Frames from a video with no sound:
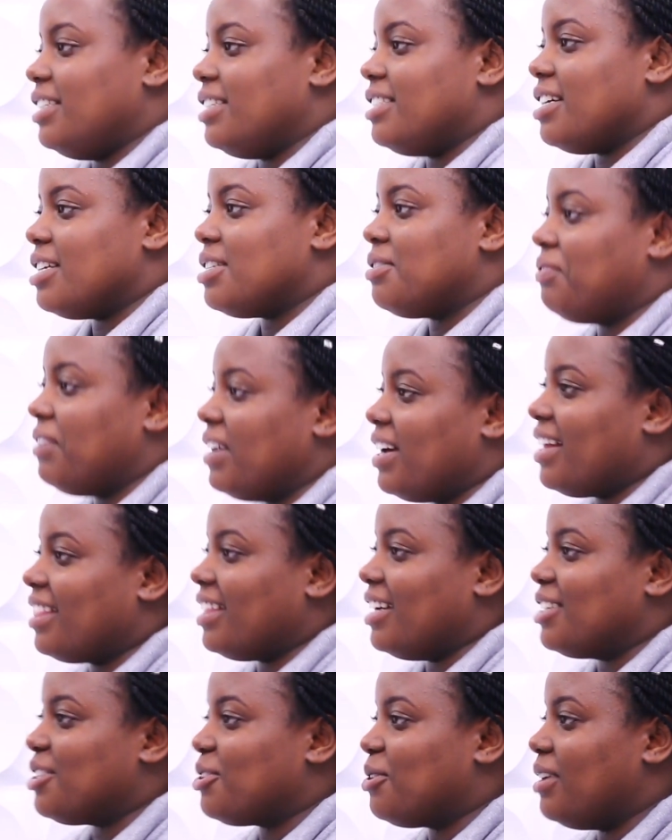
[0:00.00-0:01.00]
she just take
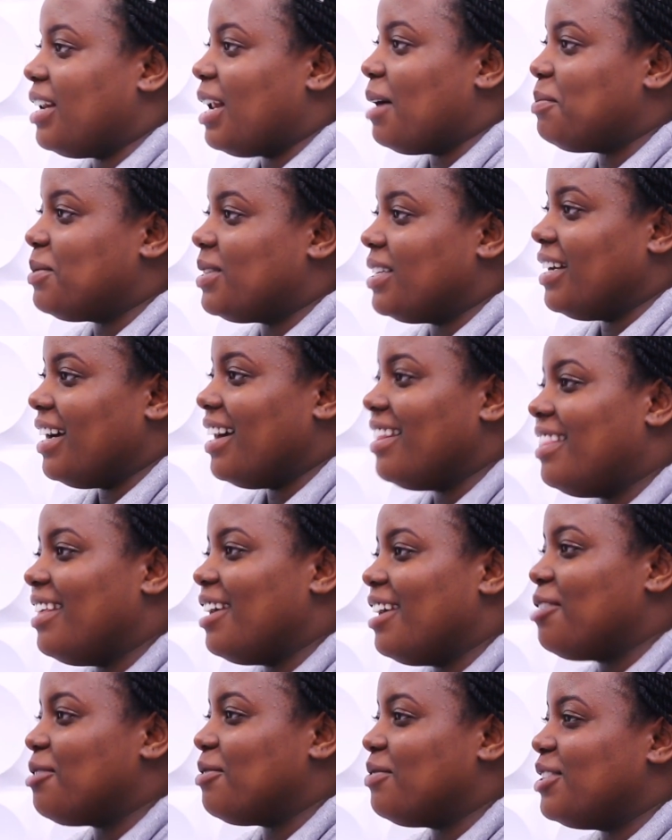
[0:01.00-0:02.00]
that collapsing at the
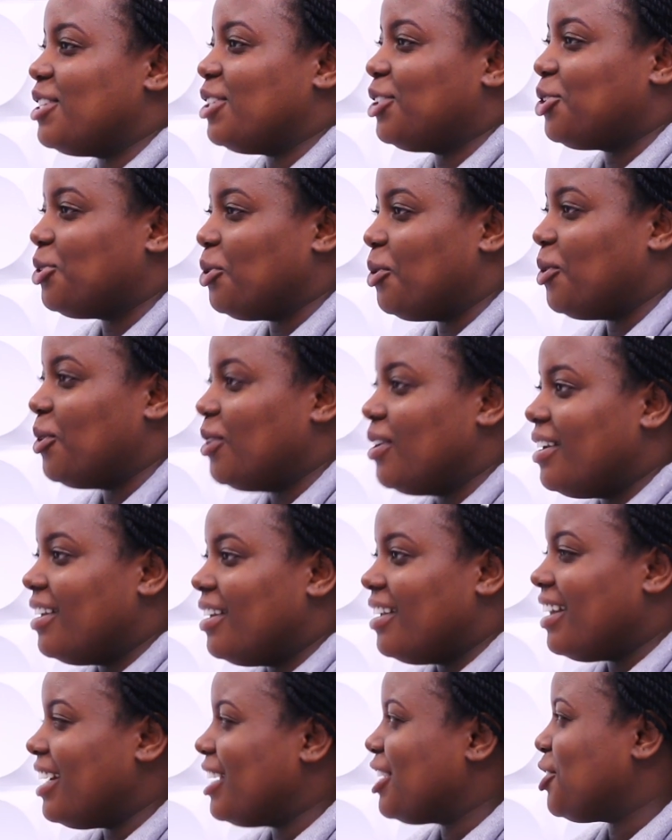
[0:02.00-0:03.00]
end of the show?
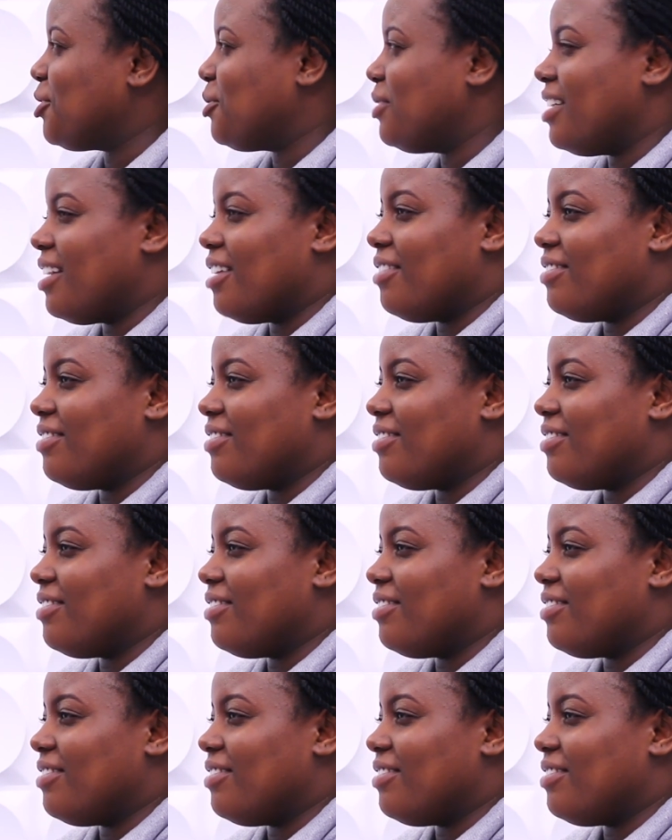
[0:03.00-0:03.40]
Like she couldn't